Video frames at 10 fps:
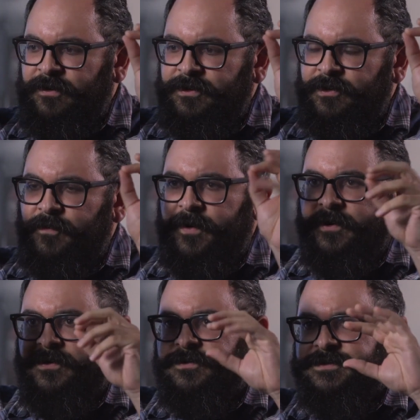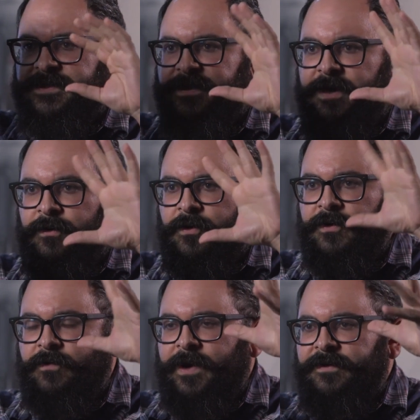All the little particles
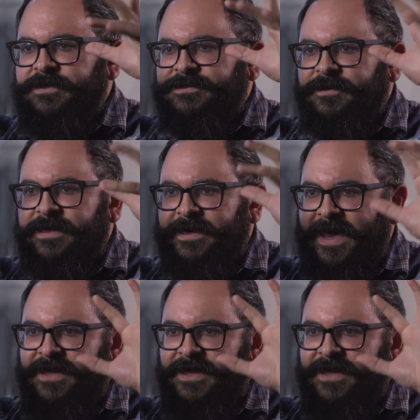going around it start getting